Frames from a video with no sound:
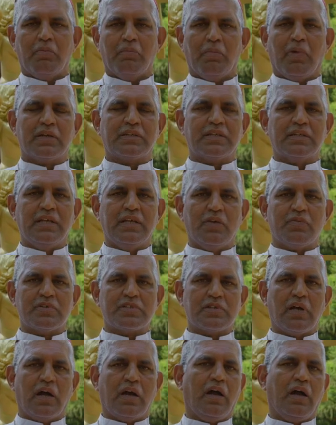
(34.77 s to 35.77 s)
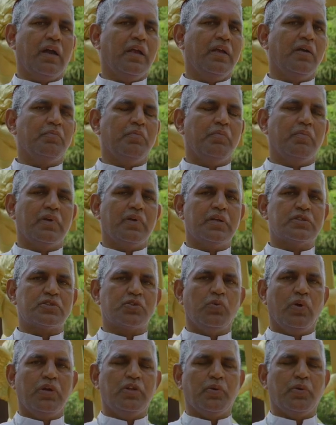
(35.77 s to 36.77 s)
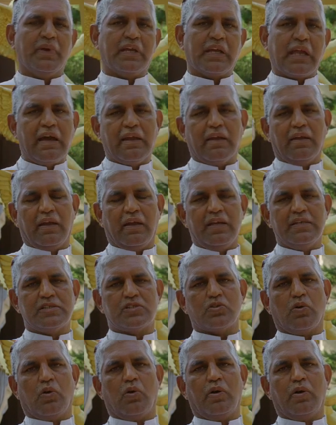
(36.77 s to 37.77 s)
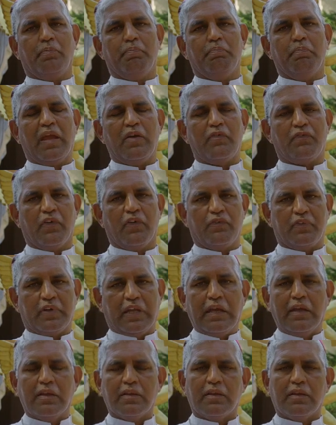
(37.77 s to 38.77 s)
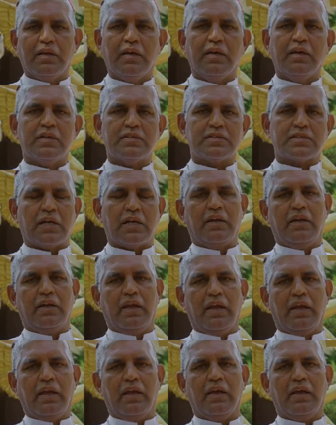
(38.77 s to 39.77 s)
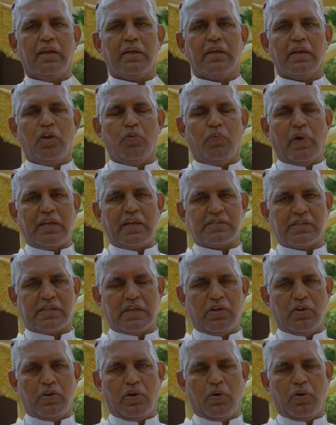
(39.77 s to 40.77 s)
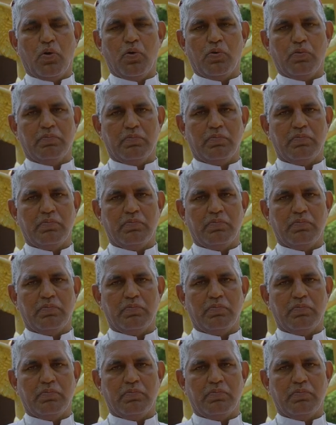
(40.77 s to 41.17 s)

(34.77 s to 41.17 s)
Mata Devasahayam is going to be canonized on May 15th, Sunday in Vatican, Rome.